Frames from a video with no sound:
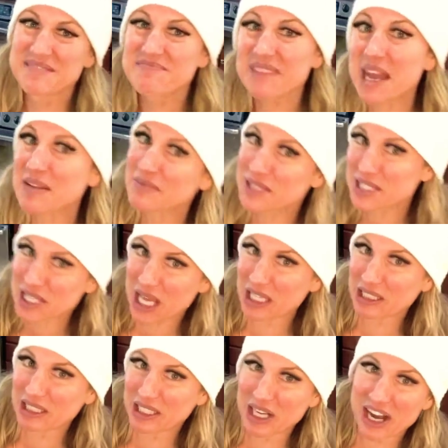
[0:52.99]
I'm
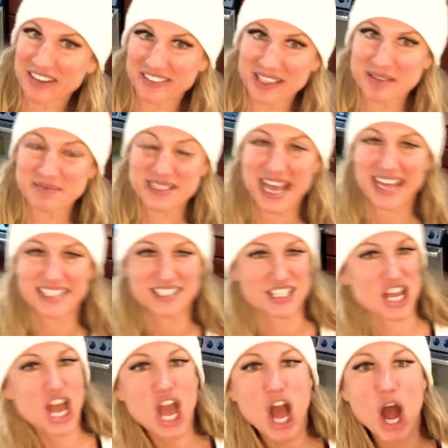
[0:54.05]
slightly coffee obsessed.
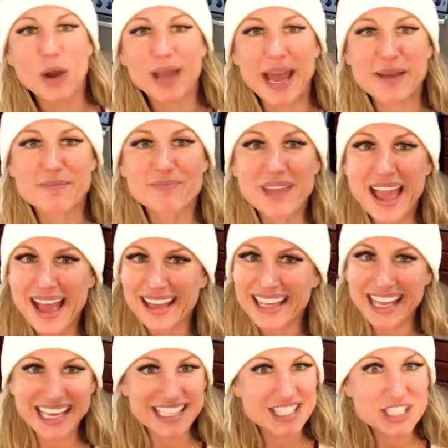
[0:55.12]
Okay,
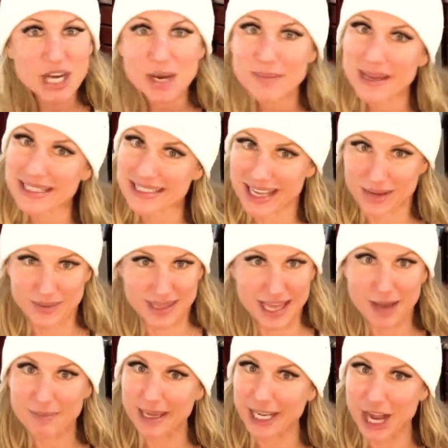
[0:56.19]
can't start my day without
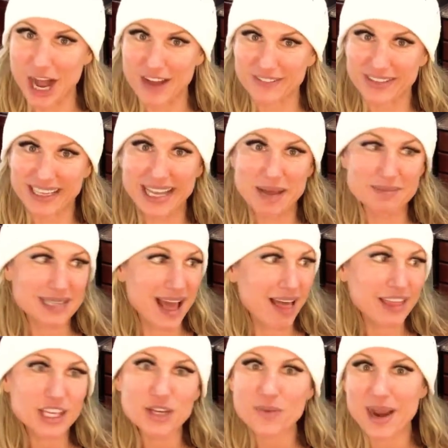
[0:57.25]
my coffee. And I'm
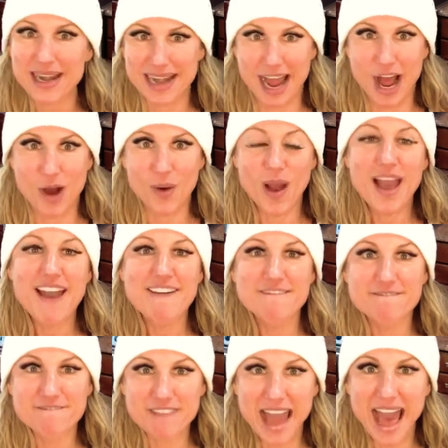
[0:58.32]
telling you right now,
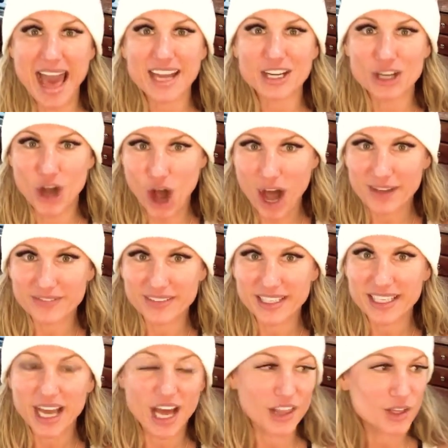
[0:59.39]
fat coffee,
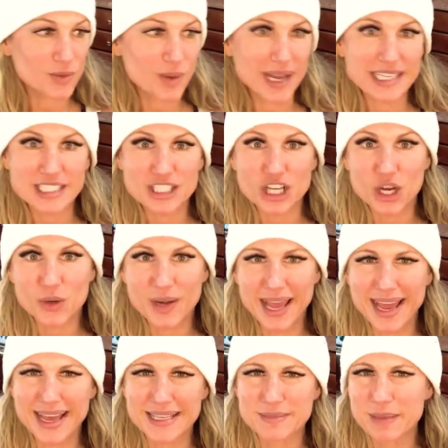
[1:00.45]
otherwise known
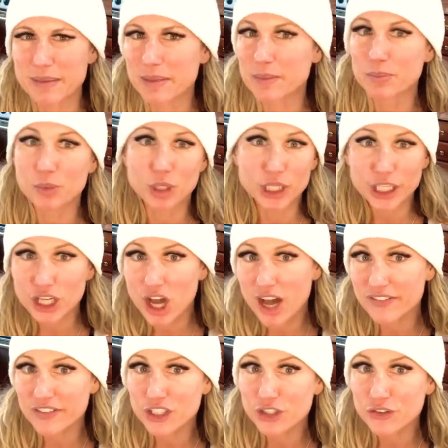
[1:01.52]
as maybe bullet
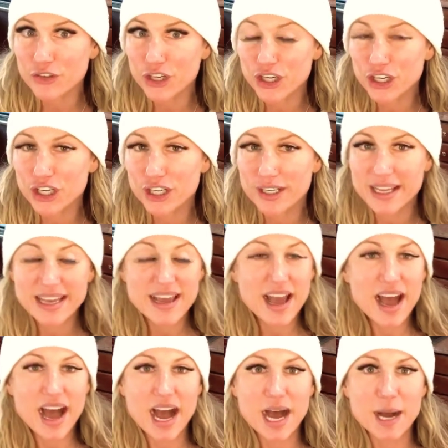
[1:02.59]
coffee you've heard.
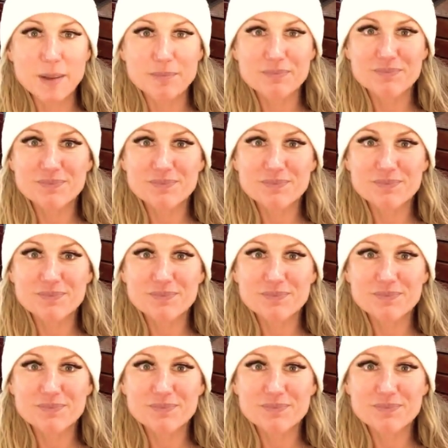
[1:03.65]
I